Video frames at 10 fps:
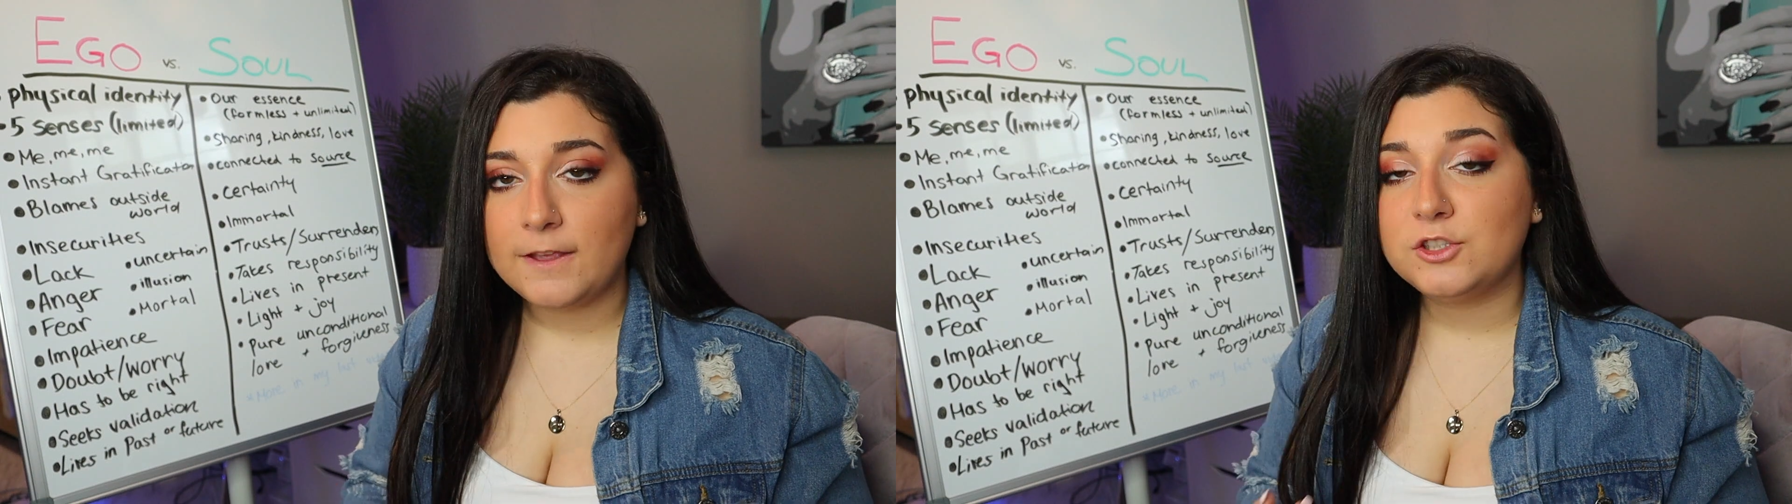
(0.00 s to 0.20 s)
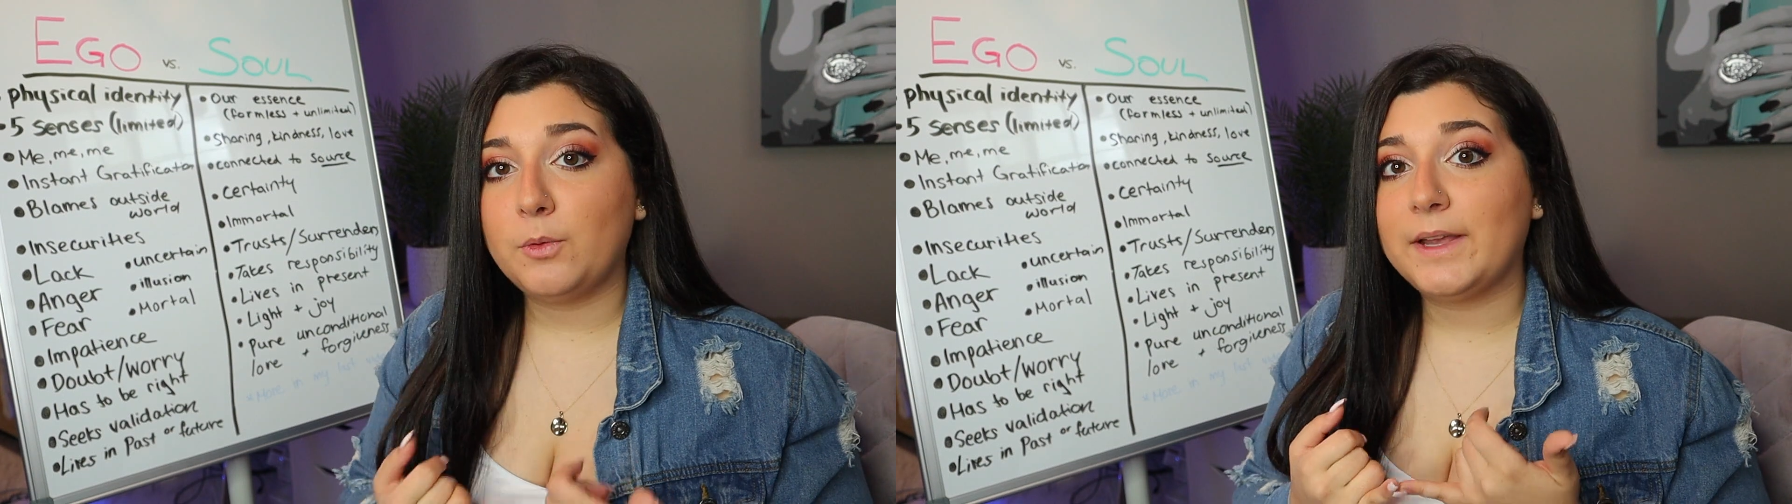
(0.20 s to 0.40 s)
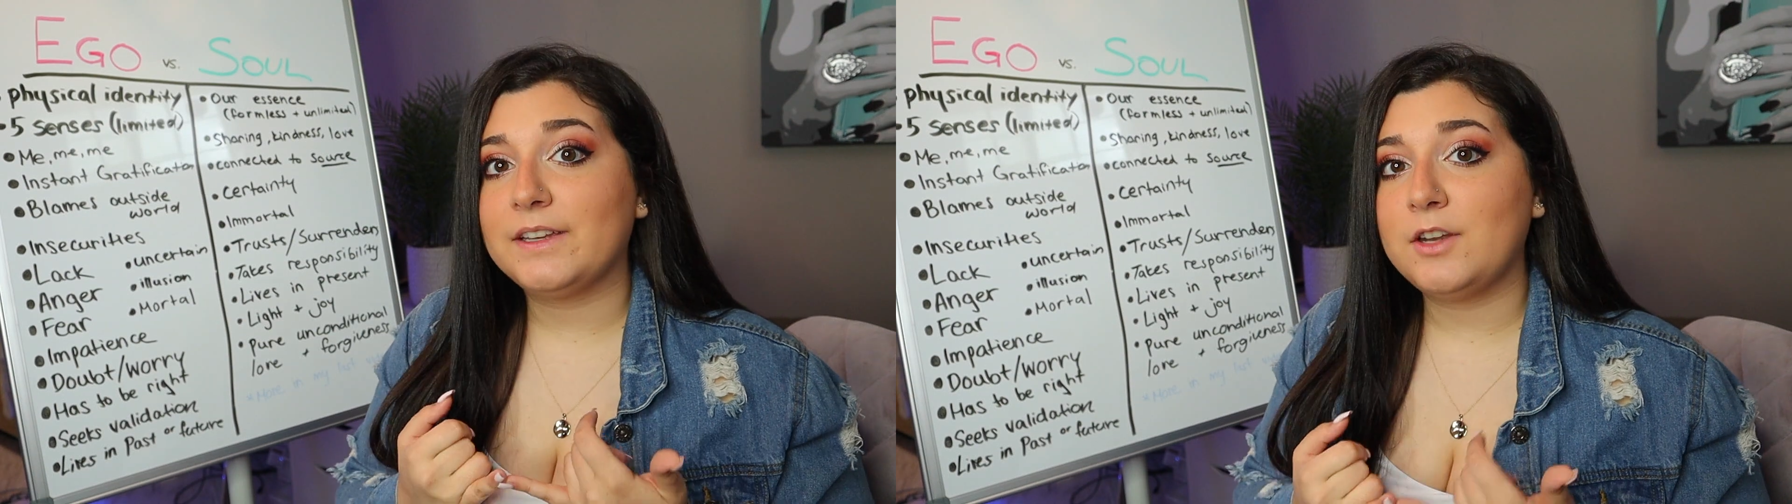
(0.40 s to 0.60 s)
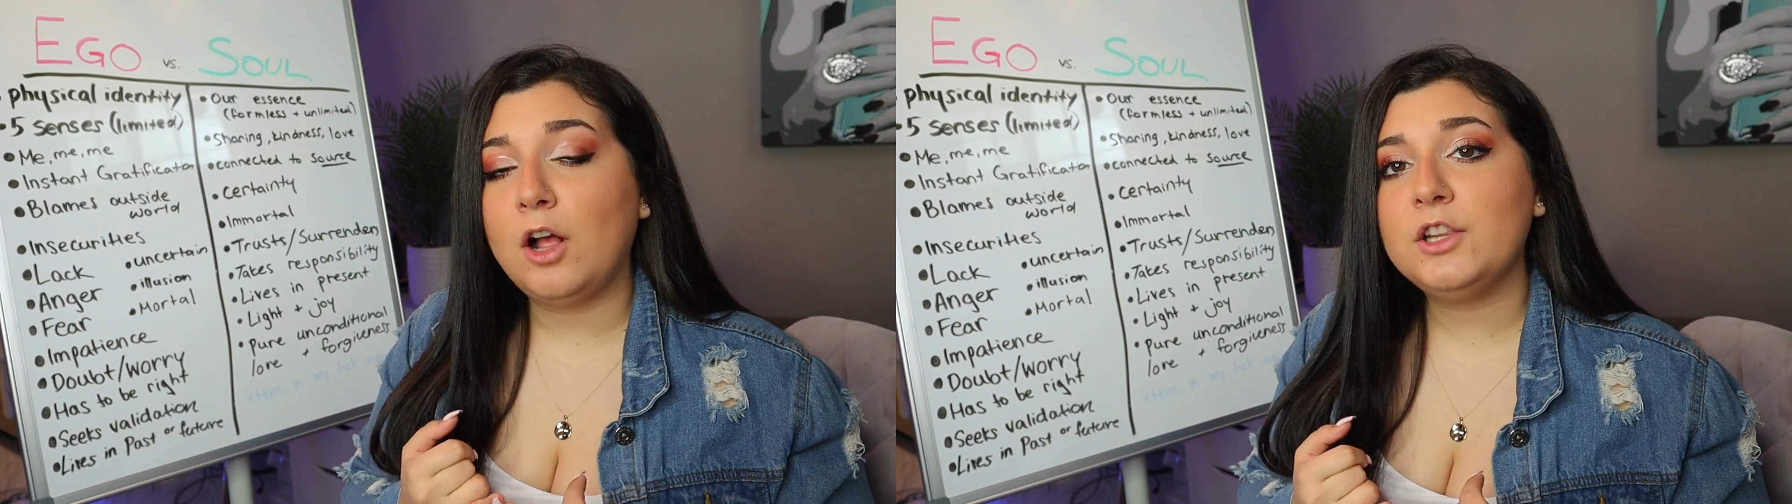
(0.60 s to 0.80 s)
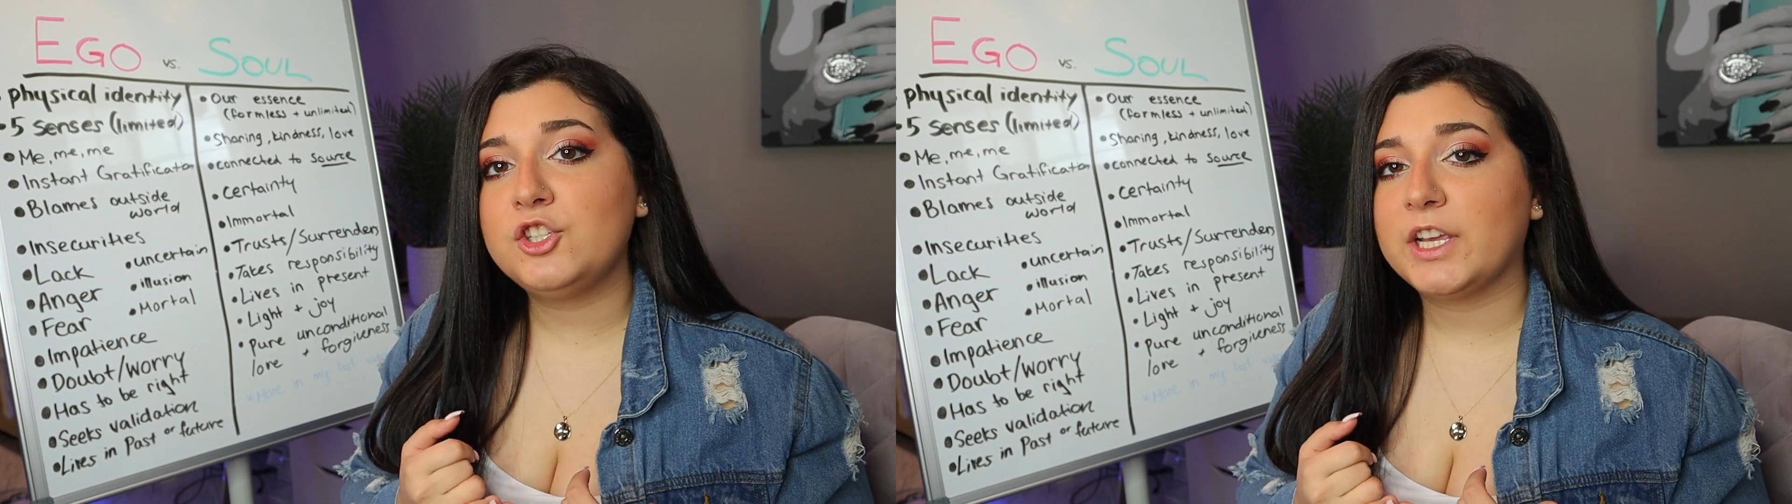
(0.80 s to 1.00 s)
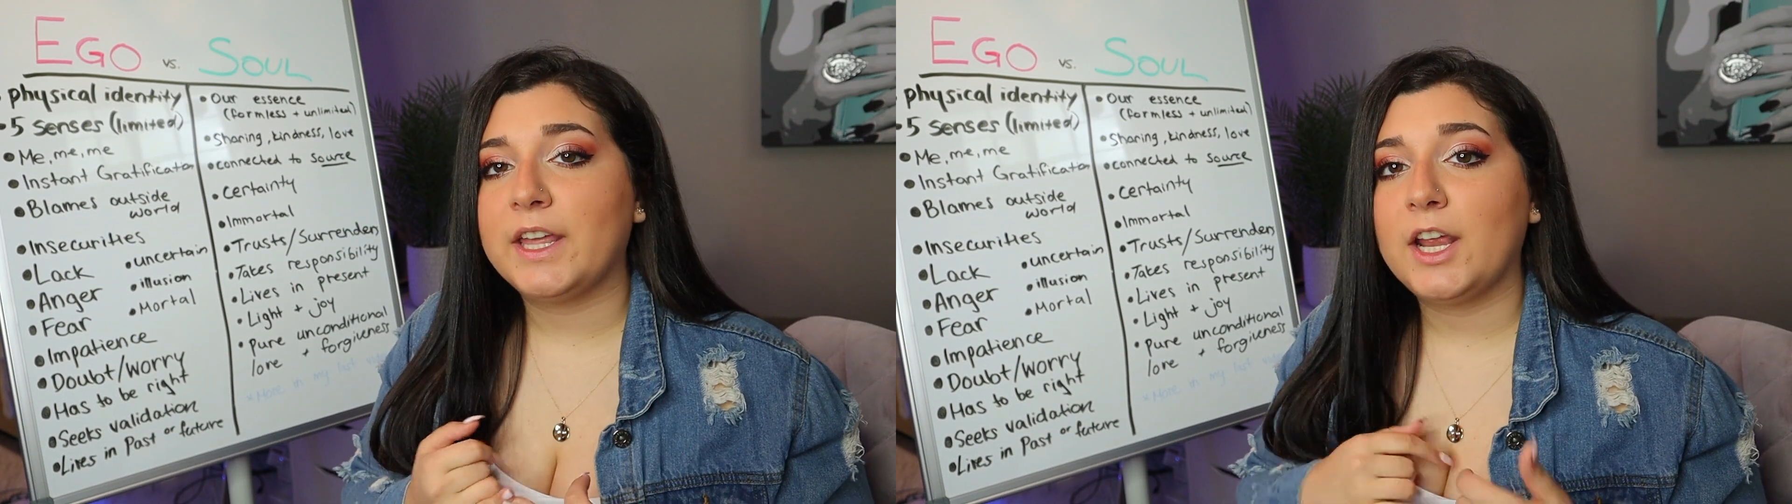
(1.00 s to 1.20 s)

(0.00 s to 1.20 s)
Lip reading: So acknowledging it,